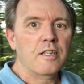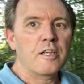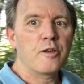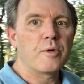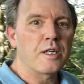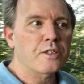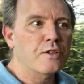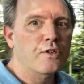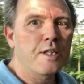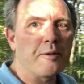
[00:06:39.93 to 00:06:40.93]
it works
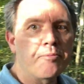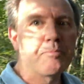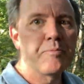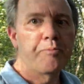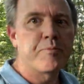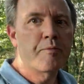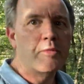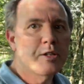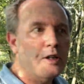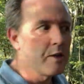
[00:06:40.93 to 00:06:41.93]
a treat.
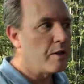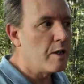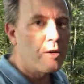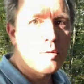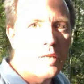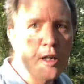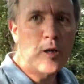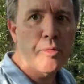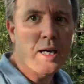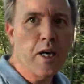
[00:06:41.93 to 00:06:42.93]
So we'll now
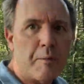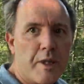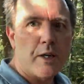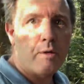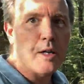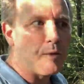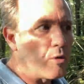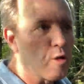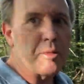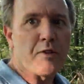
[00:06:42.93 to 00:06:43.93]
go back up the hill, and I'll
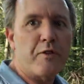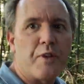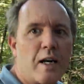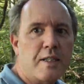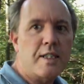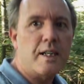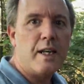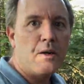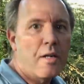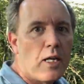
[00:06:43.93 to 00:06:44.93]
walk a bit faster
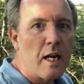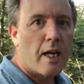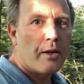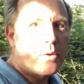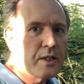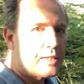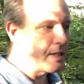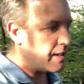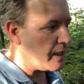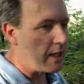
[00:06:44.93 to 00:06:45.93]
now, and you can
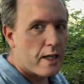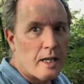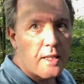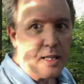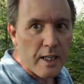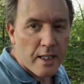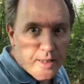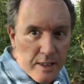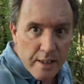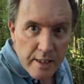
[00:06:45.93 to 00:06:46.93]
see that
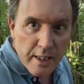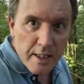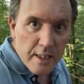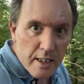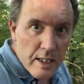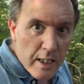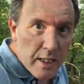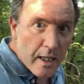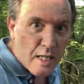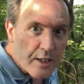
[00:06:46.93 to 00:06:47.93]
it's still
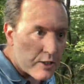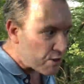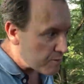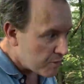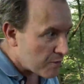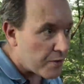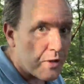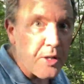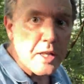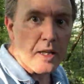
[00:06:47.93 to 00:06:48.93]
nice and smooth.
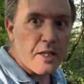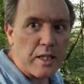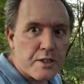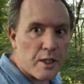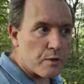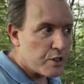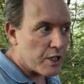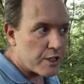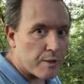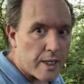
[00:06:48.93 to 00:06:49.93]
There's no
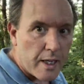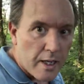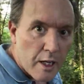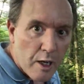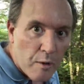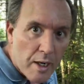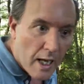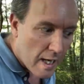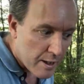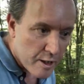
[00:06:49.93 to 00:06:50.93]
juddering. When
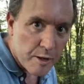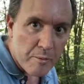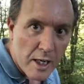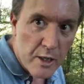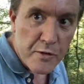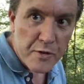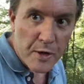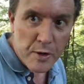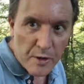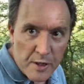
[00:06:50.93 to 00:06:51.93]
I had the
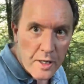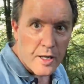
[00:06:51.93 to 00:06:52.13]
microphone on,